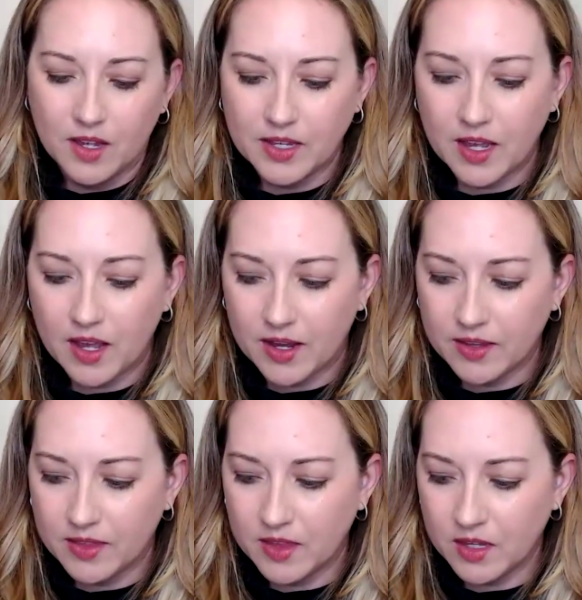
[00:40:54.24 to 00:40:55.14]
Yeah,
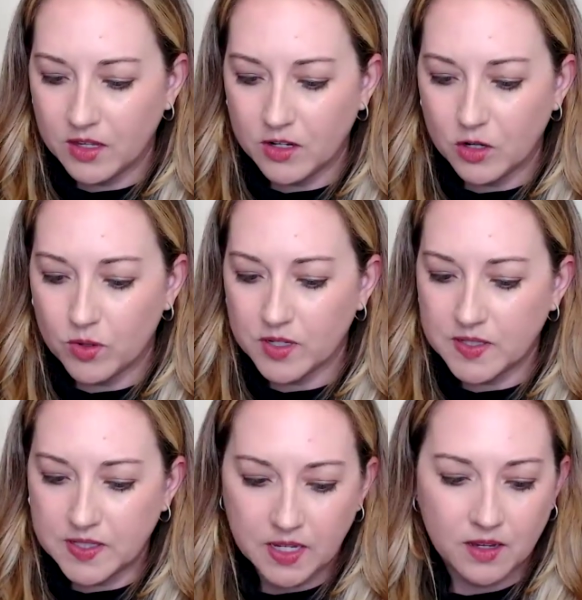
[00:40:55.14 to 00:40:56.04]
I think, we're
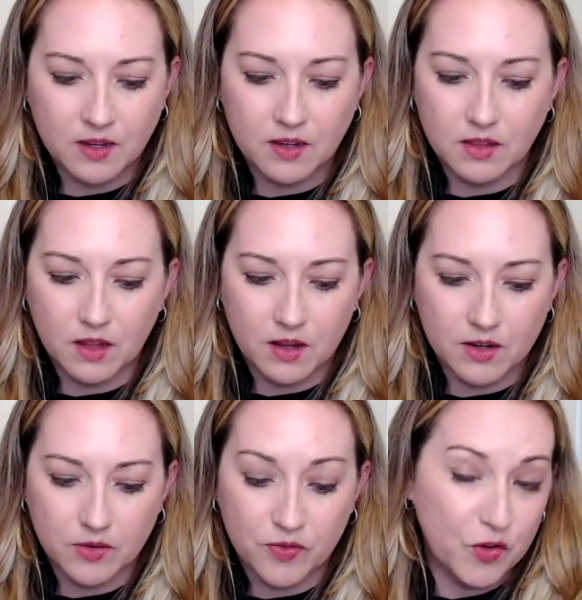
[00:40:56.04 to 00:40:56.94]
seeing a
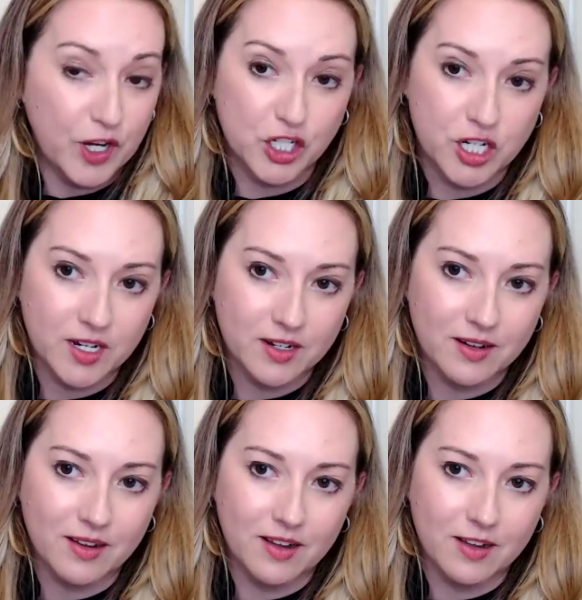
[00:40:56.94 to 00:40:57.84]
lot of friction
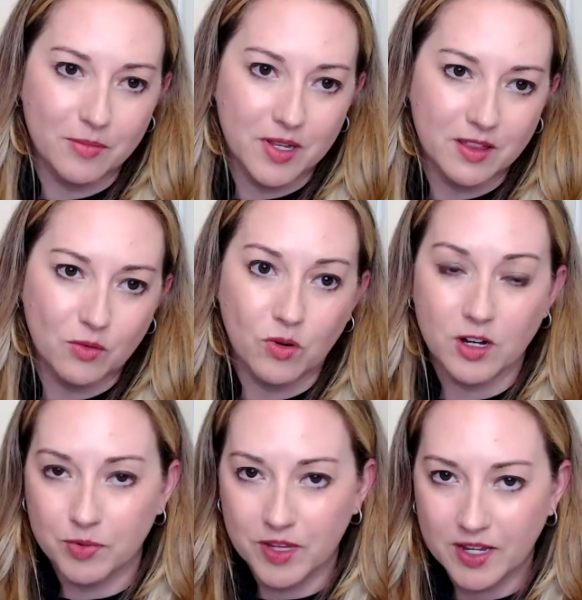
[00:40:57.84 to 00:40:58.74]
in the
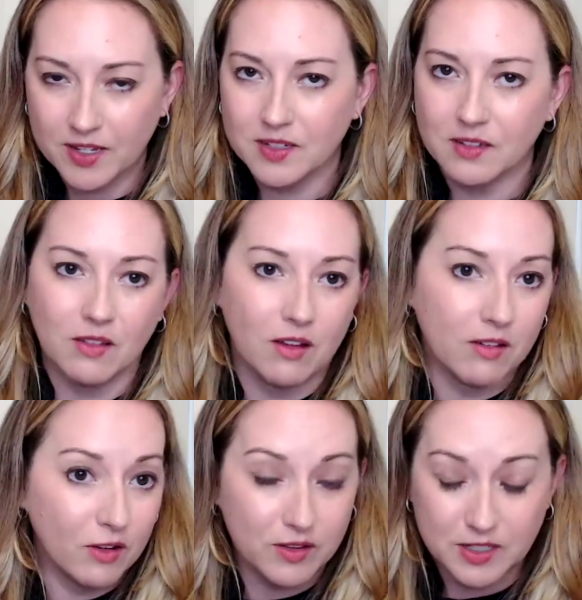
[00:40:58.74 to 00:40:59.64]
workplace
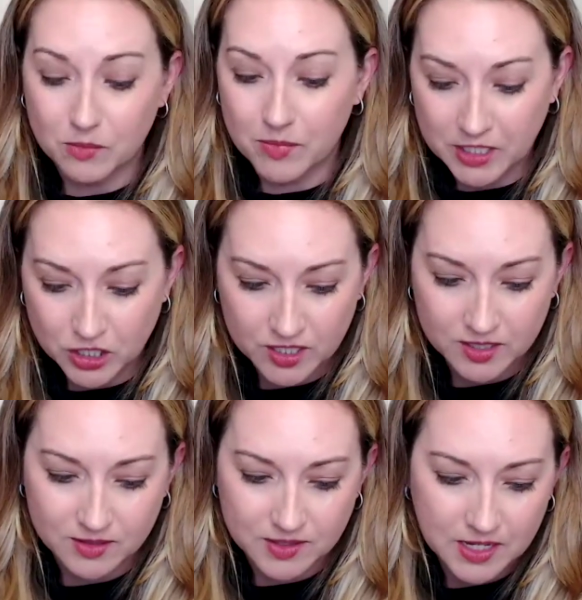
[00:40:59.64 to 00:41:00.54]
along all these
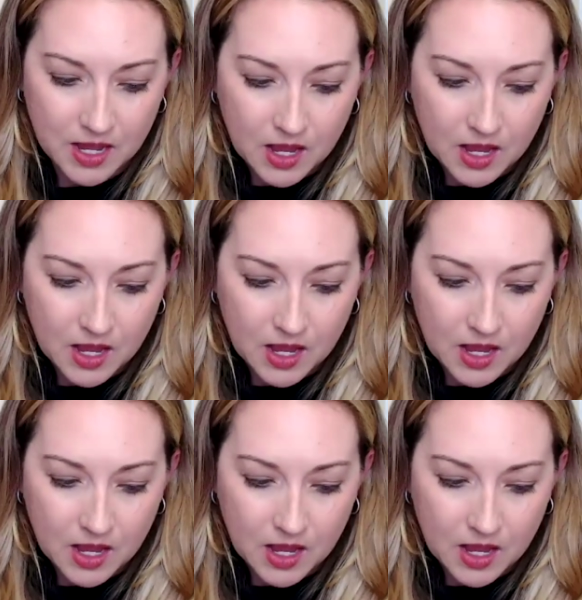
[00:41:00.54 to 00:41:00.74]
dimensions.